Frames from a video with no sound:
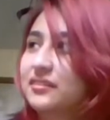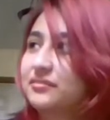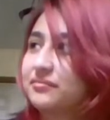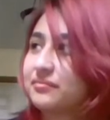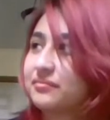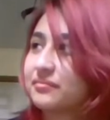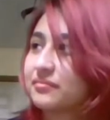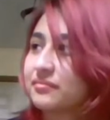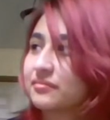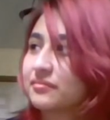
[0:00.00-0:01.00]

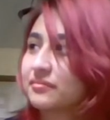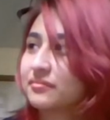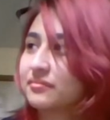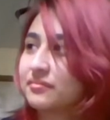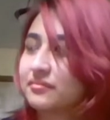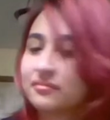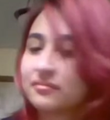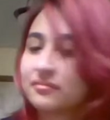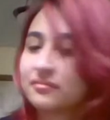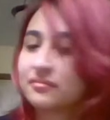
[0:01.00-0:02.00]

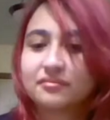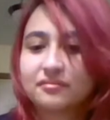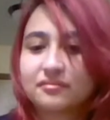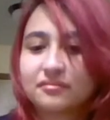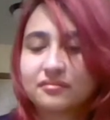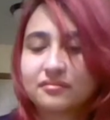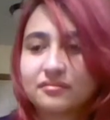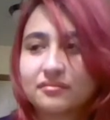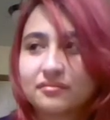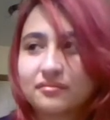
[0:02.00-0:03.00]

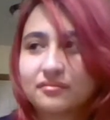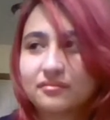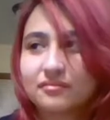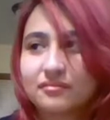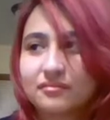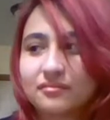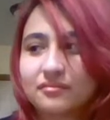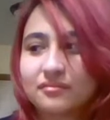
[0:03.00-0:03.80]
The person shown says nothing.